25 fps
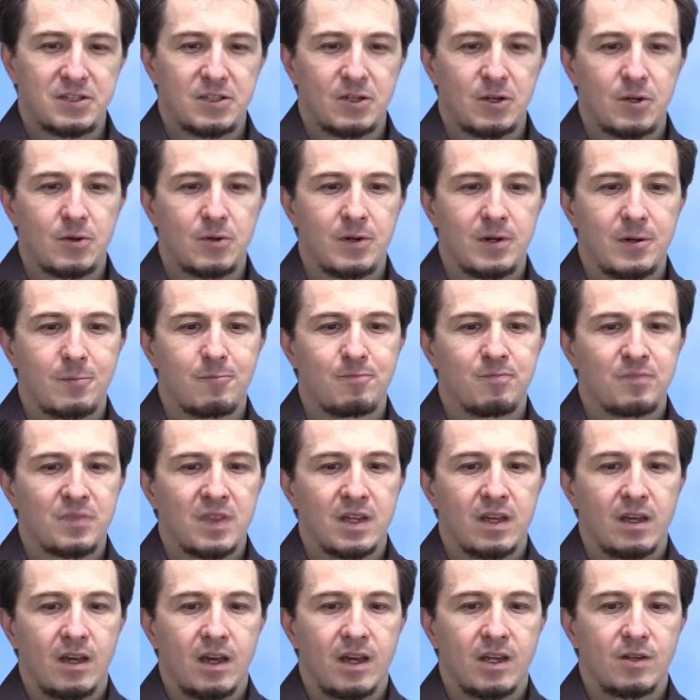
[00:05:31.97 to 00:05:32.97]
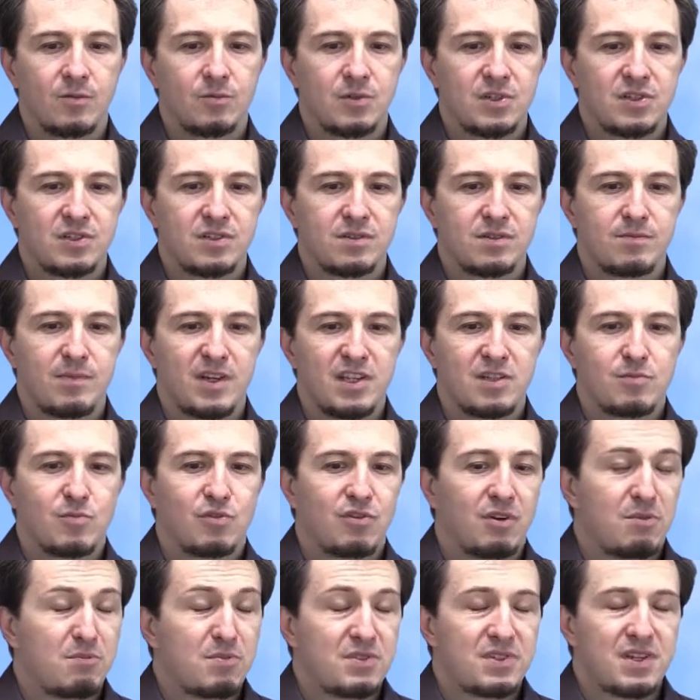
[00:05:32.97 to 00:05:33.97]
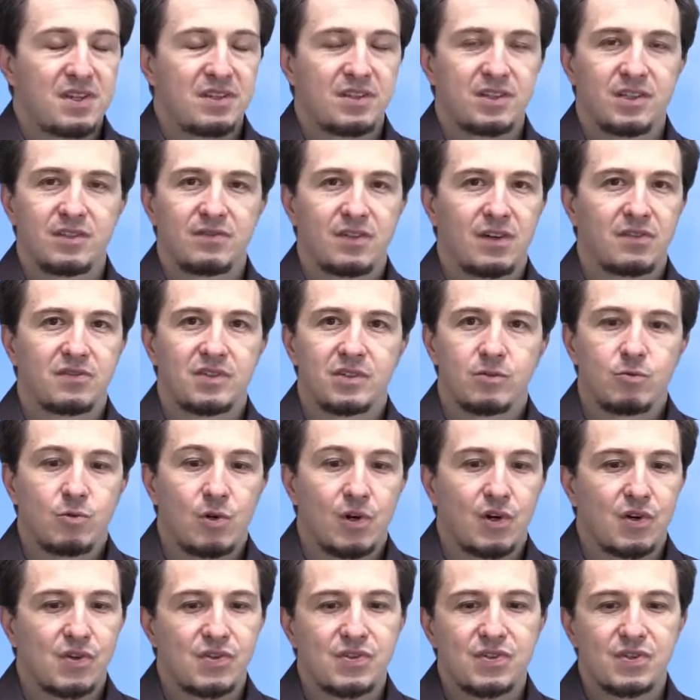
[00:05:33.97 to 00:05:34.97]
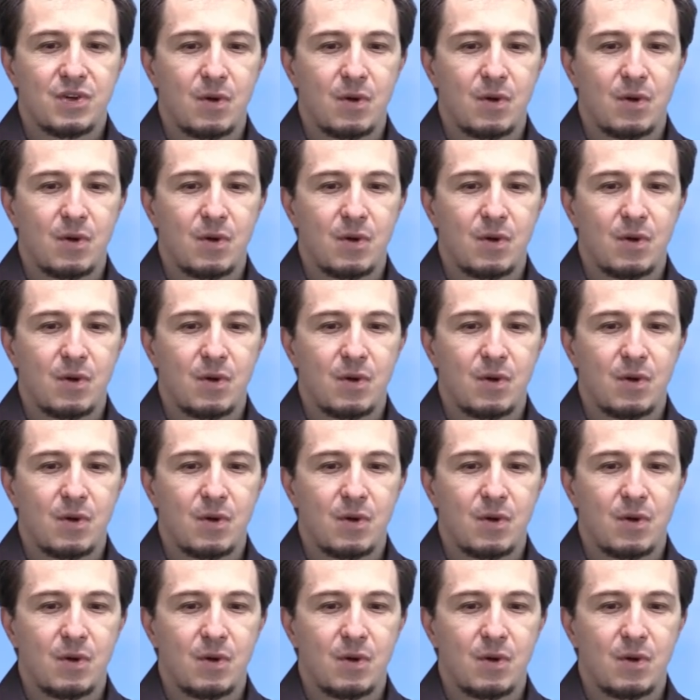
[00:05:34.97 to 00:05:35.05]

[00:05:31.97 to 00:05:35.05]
So it was much more representative of the world,